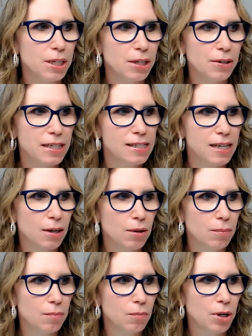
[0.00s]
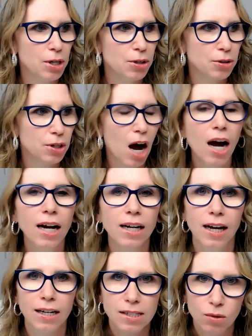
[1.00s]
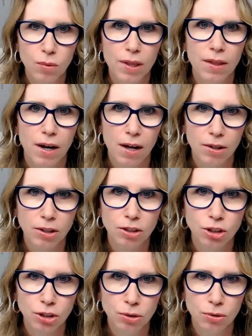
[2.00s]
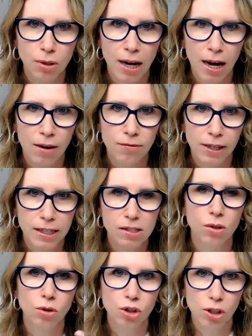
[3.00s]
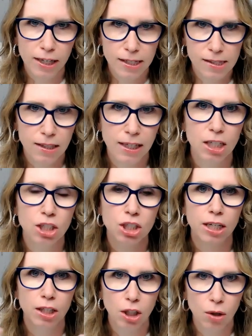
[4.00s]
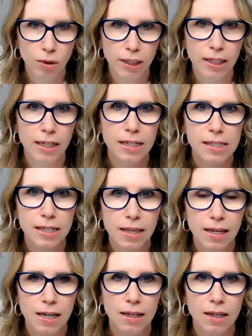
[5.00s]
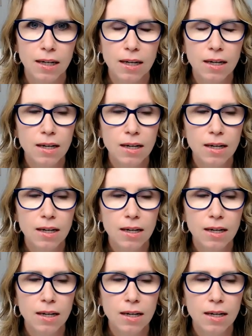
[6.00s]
You know, they say when you're not connected with others, you have like social isolation and loneliness. And I think